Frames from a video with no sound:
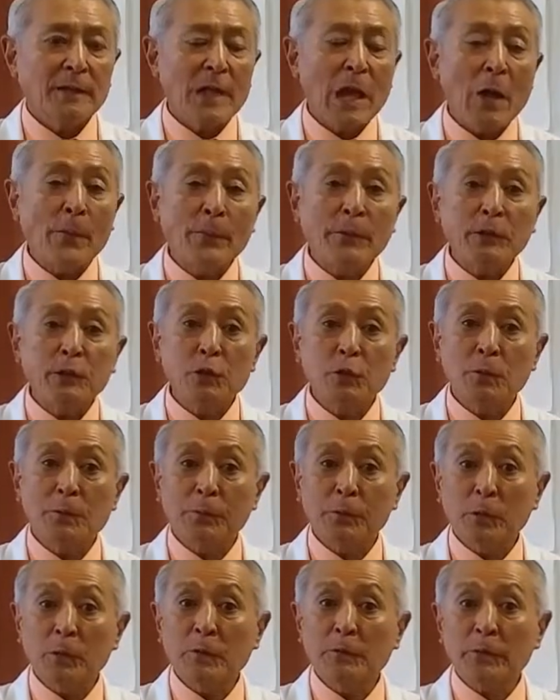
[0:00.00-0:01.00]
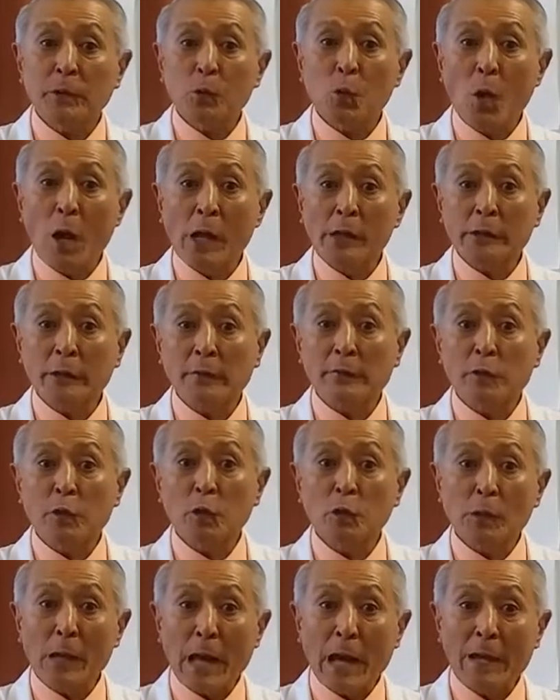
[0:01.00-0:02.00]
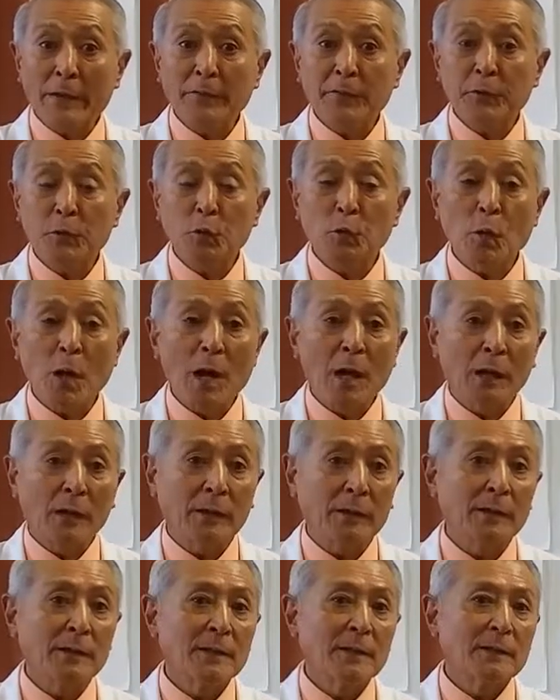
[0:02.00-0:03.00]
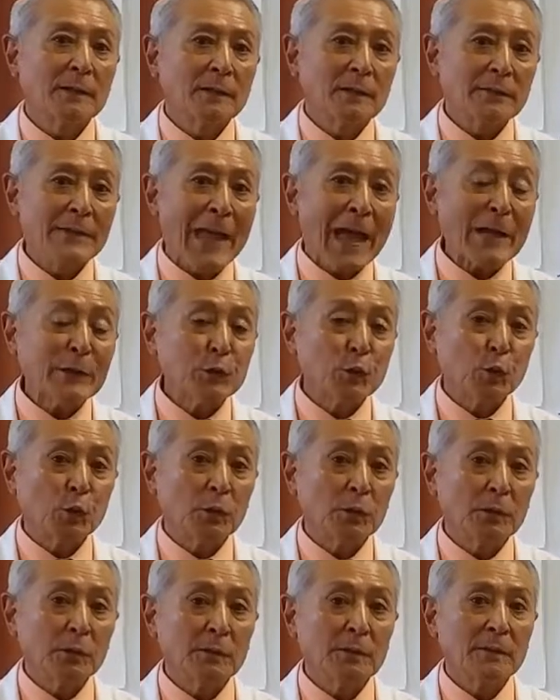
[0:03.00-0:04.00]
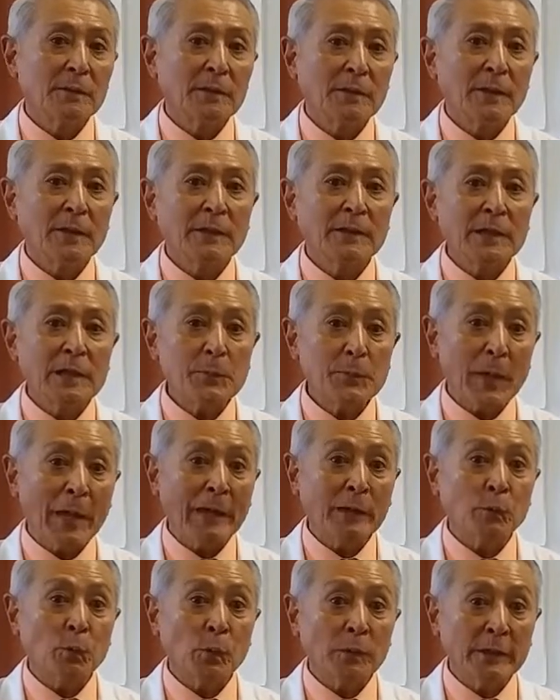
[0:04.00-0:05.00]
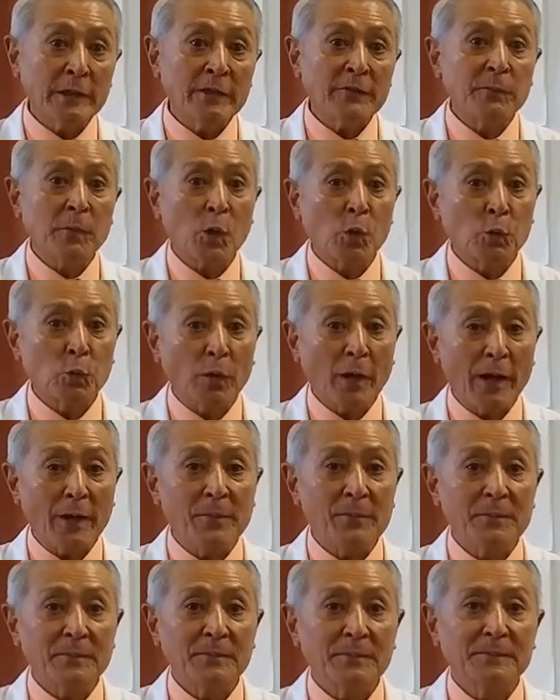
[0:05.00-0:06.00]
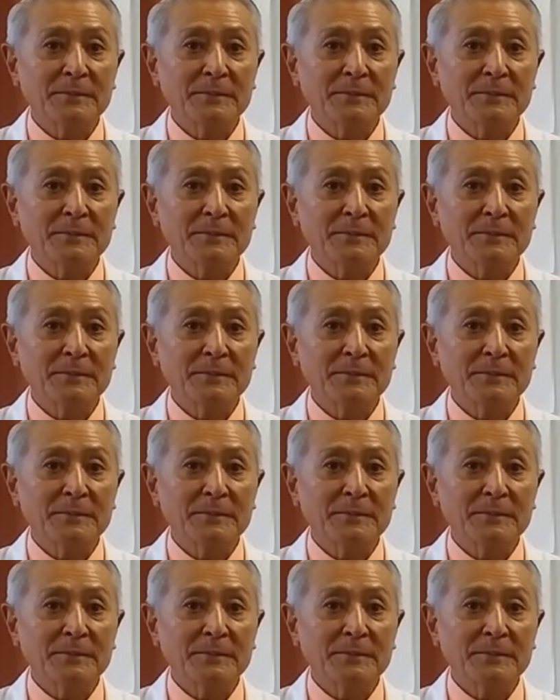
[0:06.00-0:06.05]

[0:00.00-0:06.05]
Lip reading: and helping to improve the quality of your life through our natural knee pain relief program.